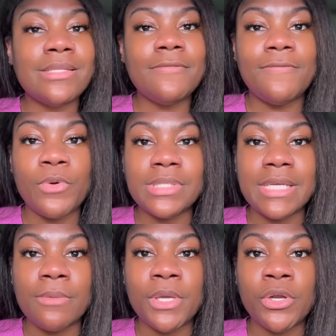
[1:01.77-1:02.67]
than 4
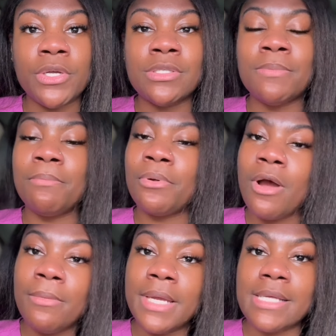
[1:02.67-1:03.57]
centimeters,
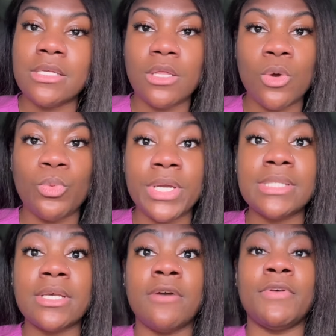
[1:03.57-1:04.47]
probably has a low
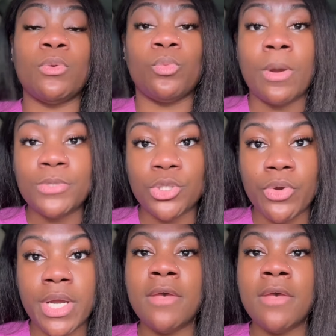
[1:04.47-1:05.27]
risk of it rupturing.